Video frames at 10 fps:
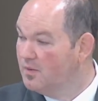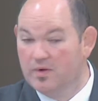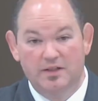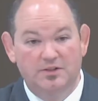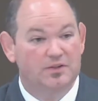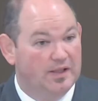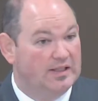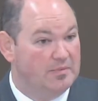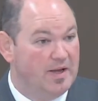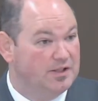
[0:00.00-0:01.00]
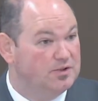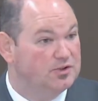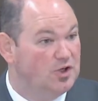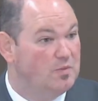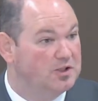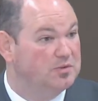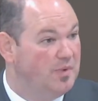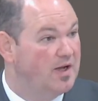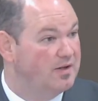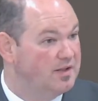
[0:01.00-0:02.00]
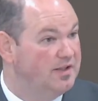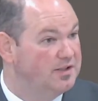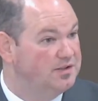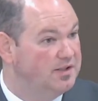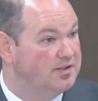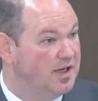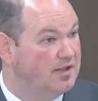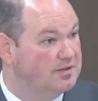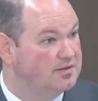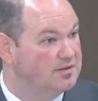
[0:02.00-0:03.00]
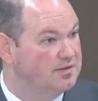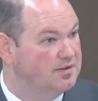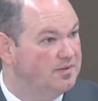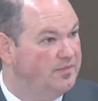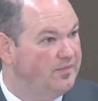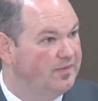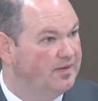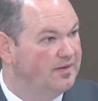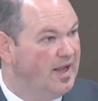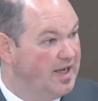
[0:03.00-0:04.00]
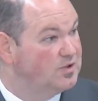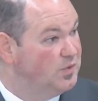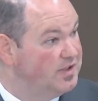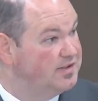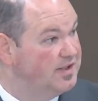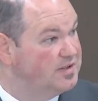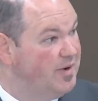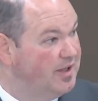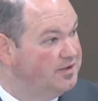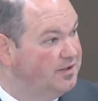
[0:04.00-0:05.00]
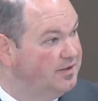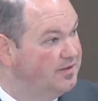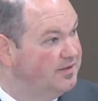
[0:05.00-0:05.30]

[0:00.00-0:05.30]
The one that you think that makes you so much better than these Gentiles. And guess what it says about you?